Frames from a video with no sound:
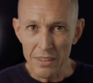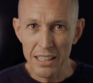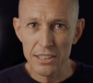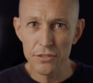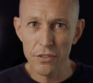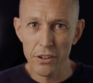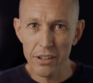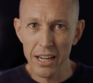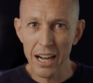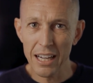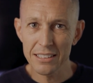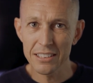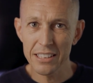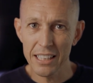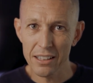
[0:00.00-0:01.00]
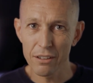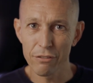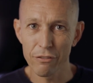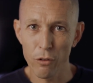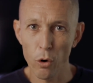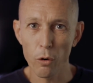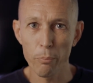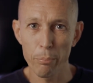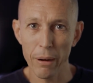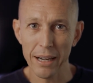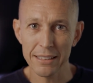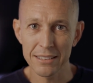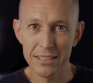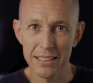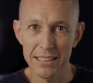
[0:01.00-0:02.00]
it's very hard to get the fork
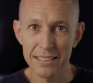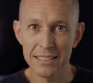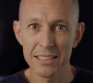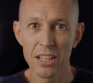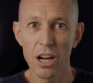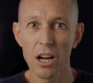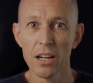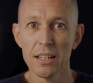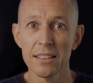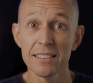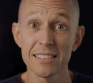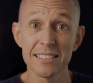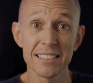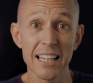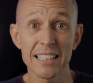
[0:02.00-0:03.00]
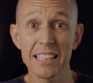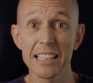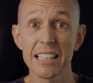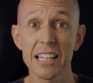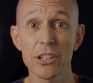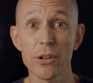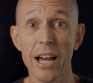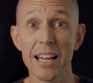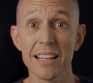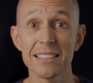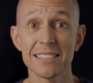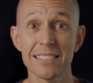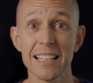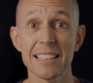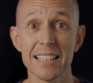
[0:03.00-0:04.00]
back to this setting that you had
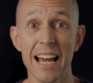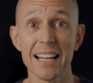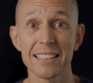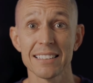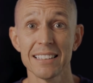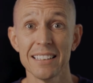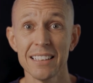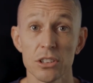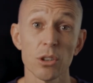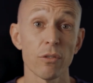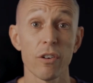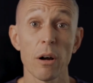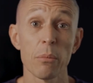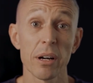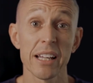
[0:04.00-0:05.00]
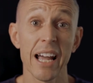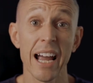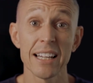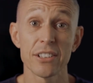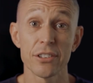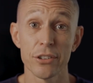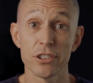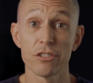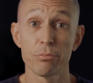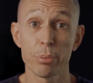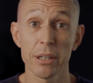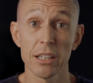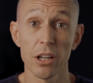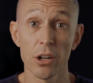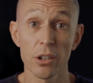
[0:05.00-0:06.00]
it set at. So if I'm running 8 turns of
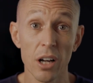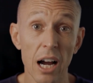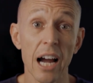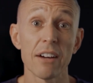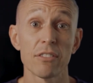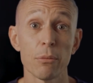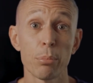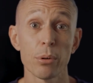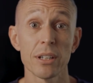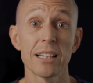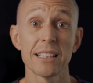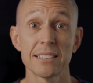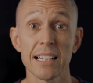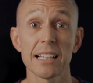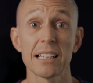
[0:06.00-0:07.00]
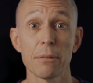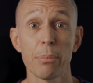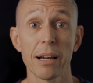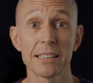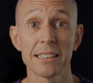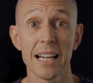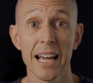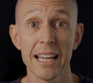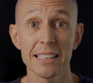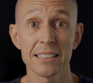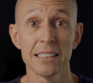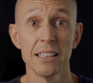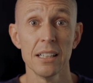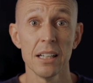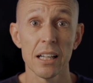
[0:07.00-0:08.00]
preload, I have to put it exactly back to 8.
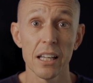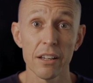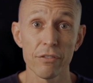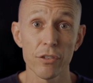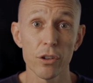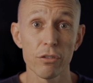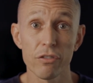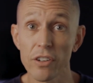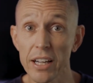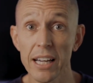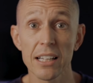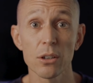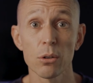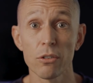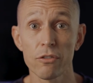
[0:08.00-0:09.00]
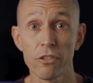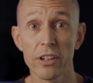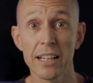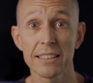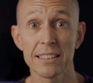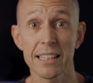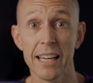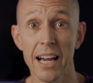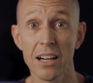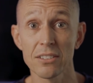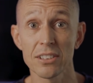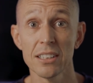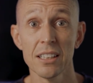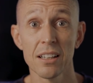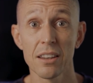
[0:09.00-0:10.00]
If you forget to
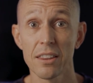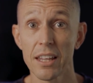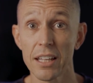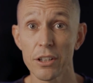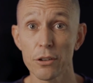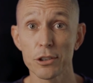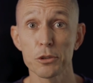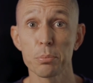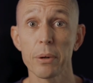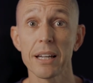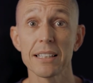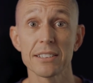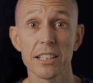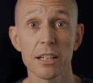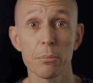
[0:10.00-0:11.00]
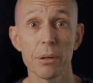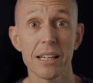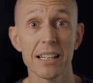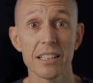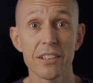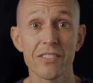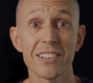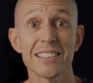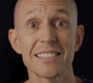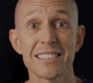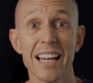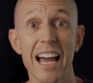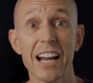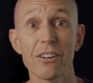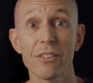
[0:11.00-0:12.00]
count, then your spring's going to be in a different
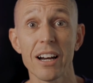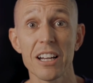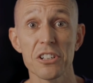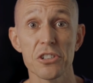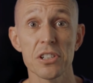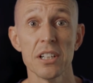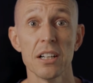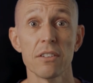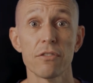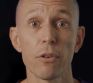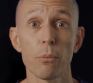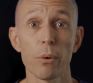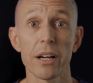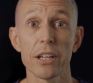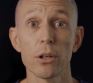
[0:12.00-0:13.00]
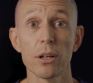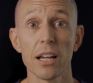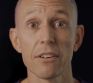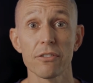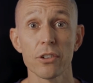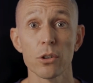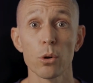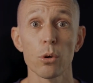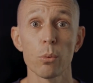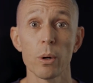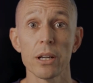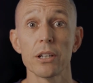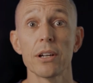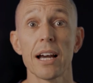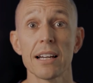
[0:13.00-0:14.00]
sag range from where you left it or
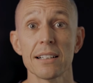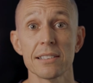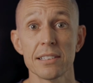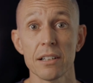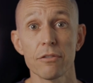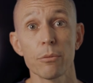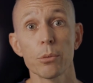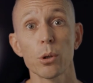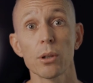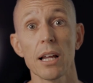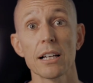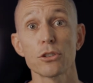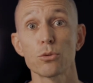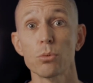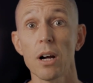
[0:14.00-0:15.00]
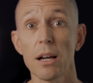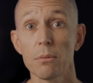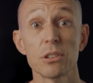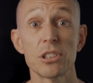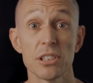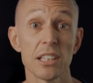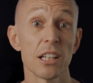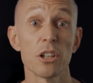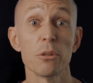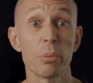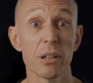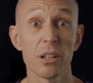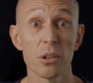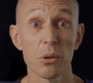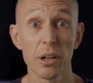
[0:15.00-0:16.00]
where you had it set from your last ride, which is a little
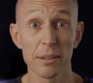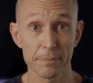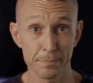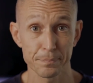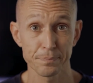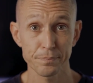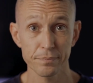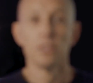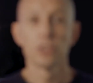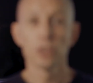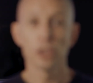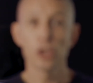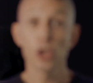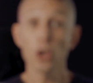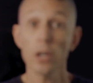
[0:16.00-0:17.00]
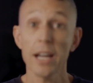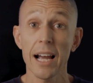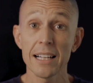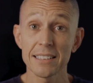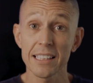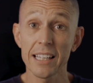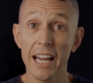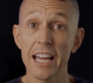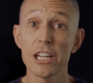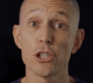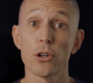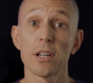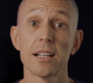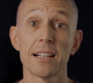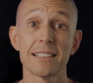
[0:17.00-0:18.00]
bit annoying. So the shock has a gauge
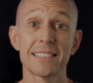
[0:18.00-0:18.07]
on it, a